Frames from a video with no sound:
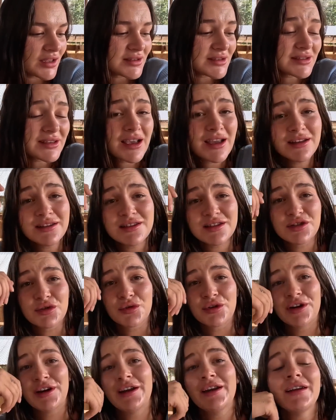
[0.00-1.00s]
Sad
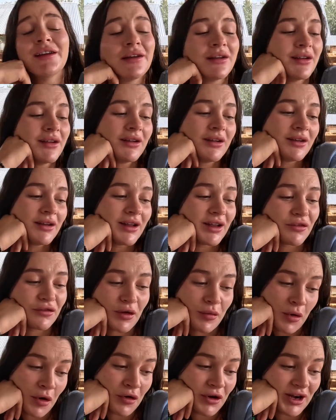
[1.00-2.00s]
story, if
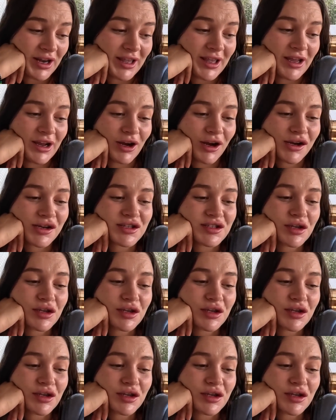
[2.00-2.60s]
I'm already here.